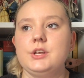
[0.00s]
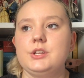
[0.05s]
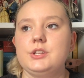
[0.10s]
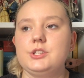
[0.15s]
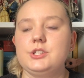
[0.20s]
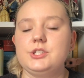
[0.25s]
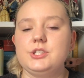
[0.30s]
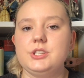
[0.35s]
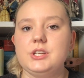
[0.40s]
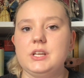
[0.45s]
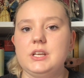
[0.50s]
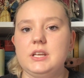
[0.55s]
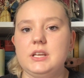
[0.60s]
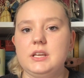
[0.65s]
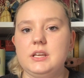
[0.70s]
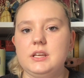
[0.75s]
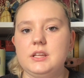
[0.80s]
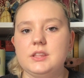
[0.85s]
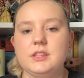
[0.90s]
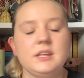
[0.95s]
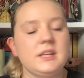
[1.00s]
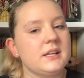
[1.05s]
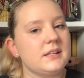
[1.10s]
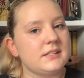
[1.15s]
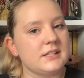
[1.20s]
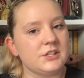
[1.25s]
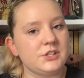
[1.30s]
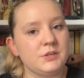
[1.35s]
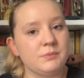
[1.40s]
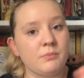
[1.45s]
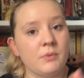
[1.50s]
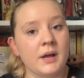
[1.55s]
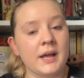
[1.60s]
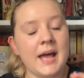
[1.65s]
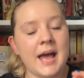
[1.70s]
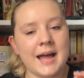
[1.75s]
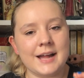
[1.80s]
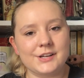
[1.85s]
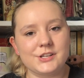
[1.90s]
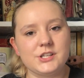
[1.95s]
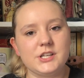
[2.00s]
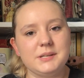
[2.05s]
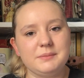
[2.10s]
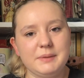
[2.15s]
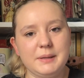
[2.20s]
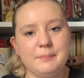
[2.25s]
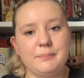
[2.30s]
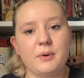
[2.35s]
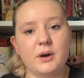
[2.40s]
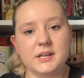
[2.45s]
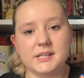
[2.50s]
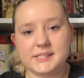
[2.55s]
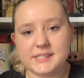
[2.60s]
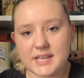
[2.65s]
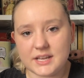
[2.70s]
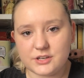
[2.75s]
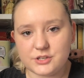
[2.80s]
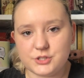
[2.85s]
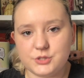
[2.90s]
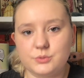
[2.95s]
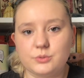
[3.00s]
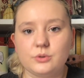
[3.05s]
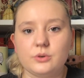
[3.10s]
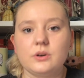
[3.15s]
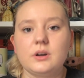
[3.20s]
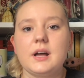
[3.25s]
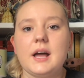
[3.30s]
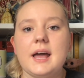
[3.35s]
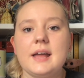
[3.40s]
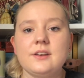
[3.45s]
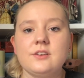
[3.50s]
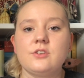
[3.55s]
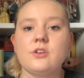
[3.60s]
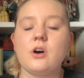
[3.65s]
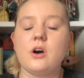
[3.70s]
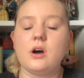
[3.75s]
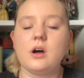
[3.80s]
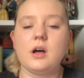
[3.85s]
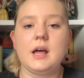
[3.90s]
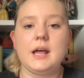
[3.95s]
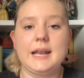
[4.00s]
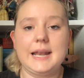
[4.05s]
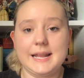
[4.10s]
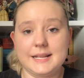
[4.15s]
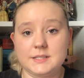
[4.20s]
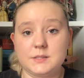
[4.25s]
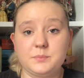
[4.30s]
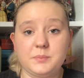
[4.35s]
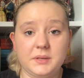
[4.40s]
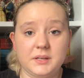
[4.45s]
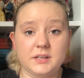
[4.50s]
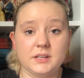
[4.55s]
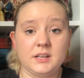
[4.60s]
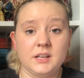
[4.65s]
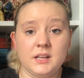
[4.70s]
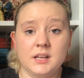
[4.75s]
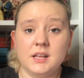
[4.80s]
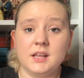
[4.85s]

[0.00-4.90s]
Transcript: she thinks that she might actually be bisexual and not a lesbian.